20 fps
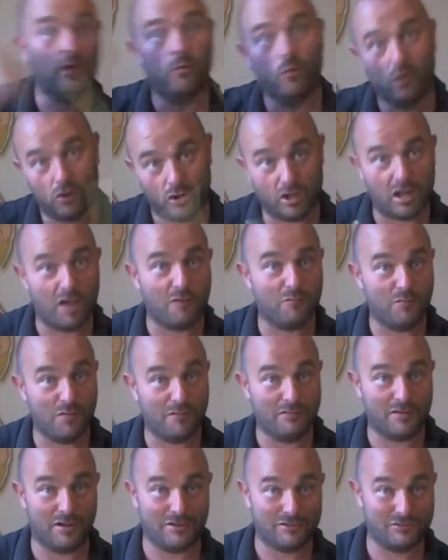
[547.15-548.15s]
we're going to have moved
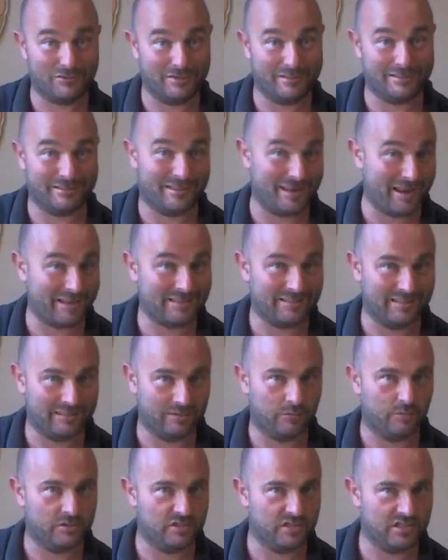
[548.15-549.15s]
on straight to the next thing,
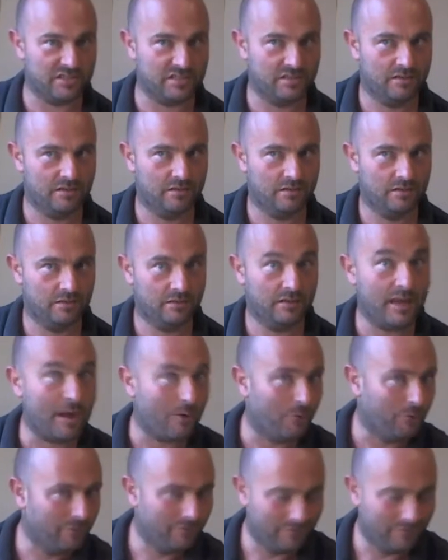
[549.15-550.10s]
which is now.